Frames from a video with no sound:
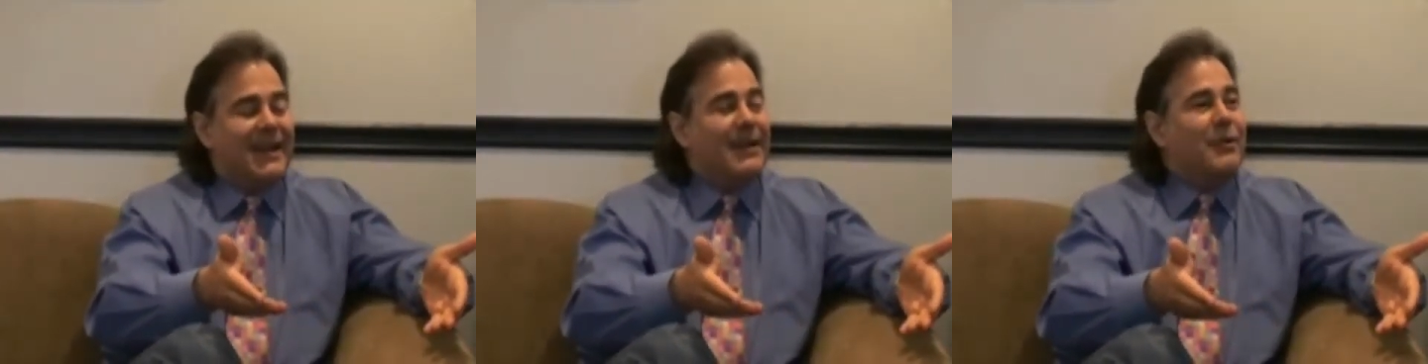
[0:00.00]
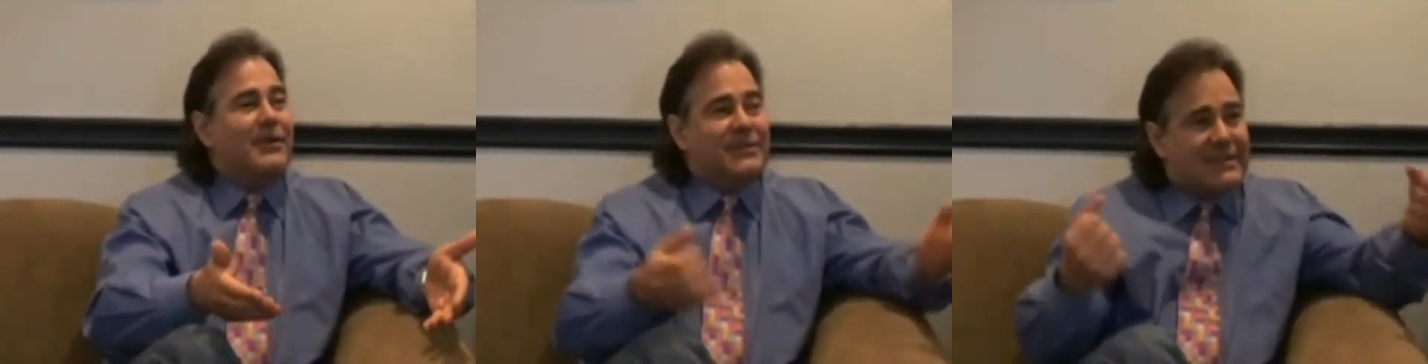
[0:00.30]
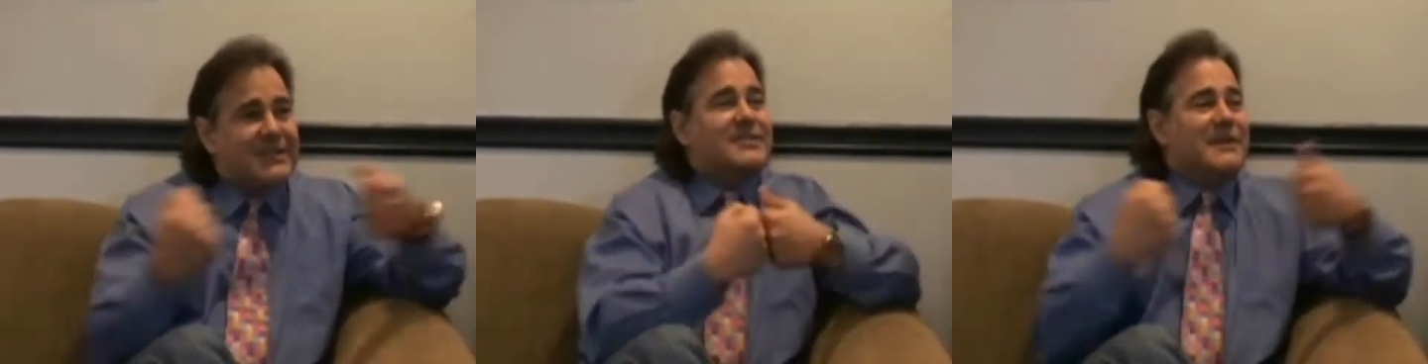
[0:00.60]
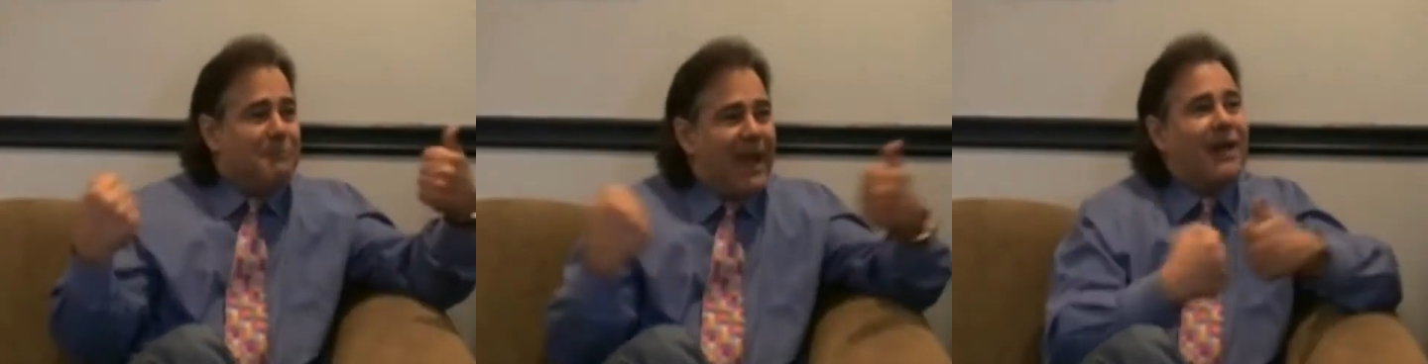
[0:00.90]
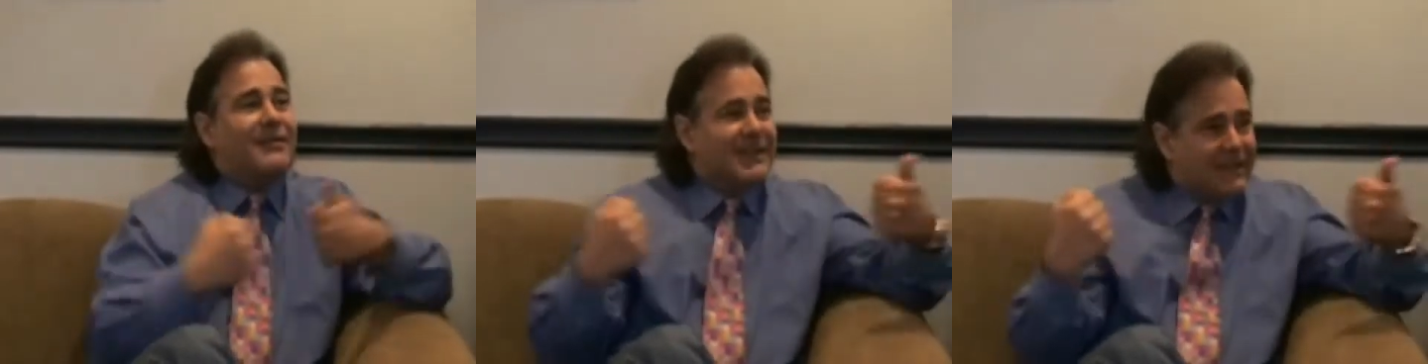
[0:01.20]
we're continuously
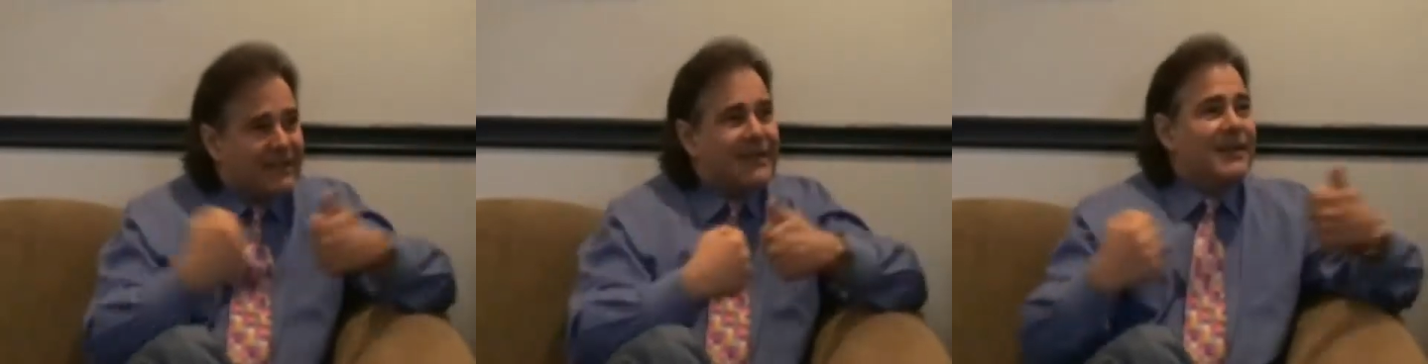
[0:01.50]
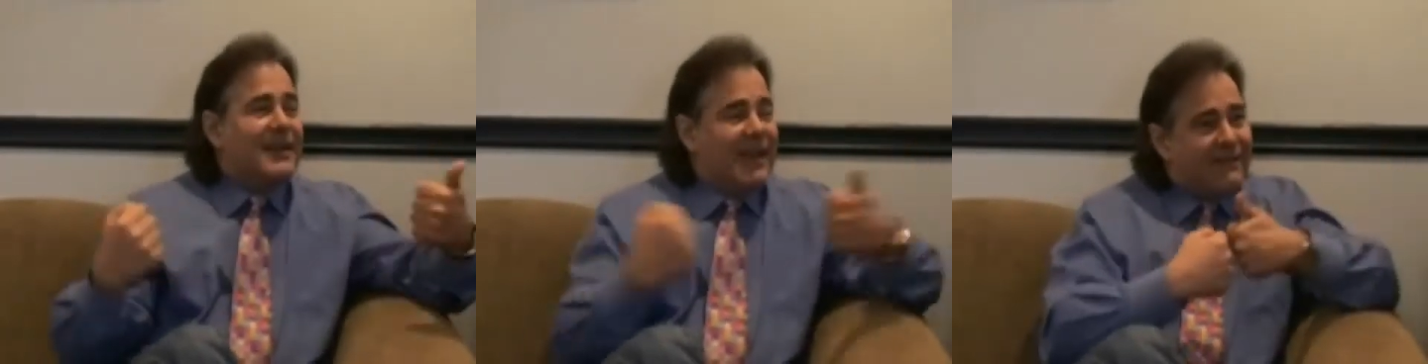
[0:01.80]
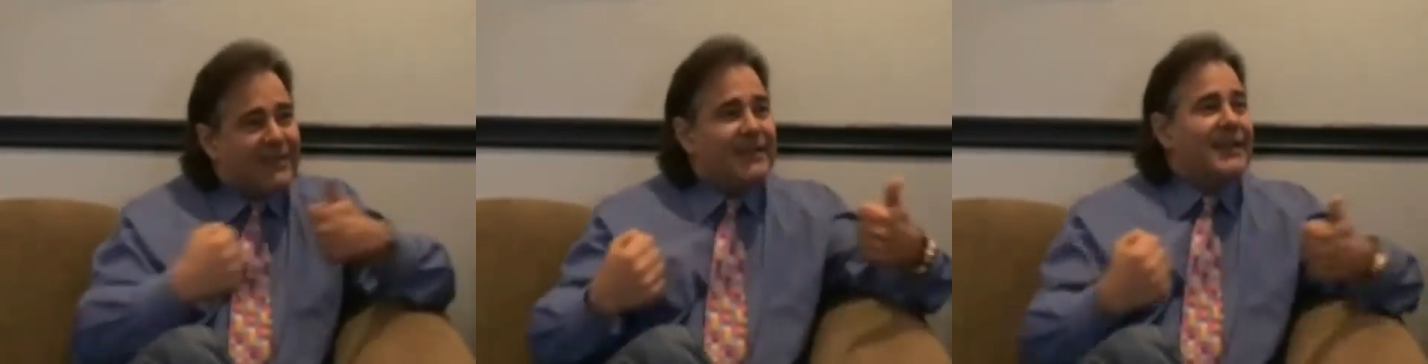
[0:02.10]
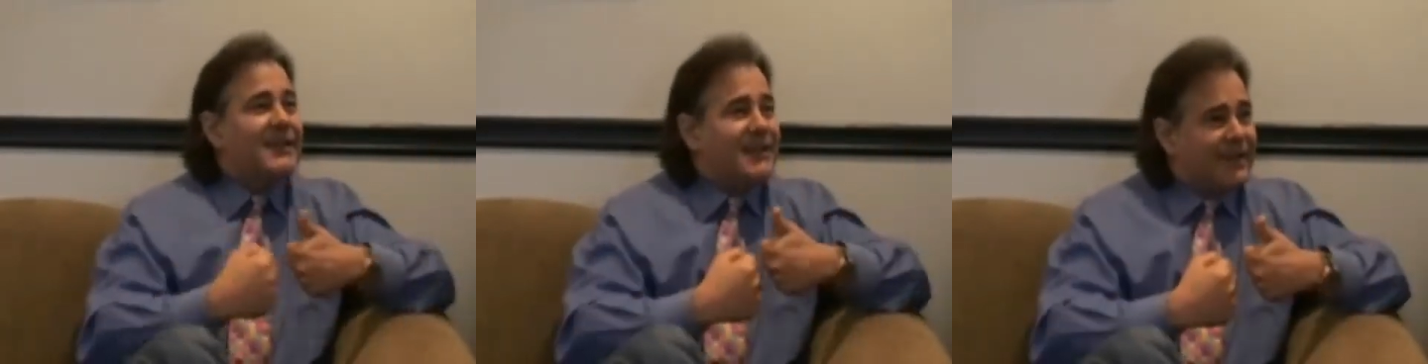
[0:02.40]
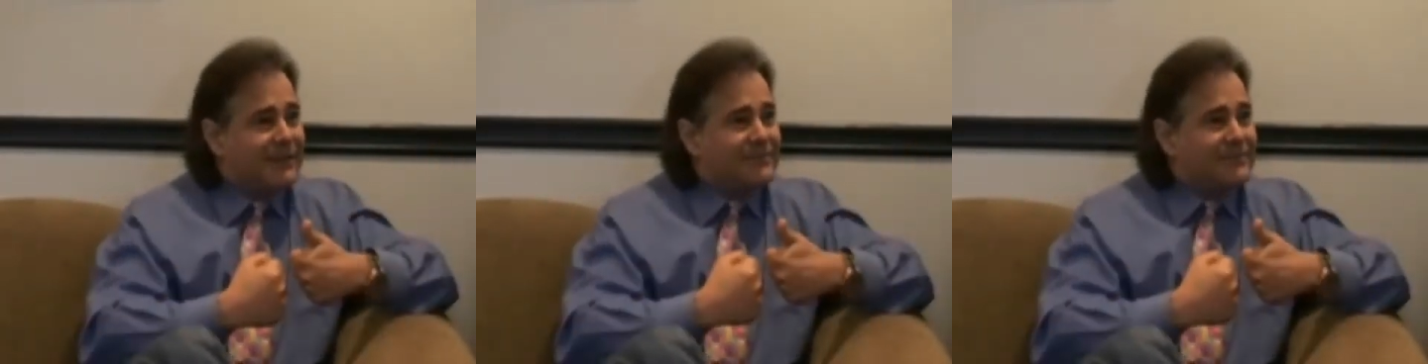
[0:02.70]
pounding everything in there.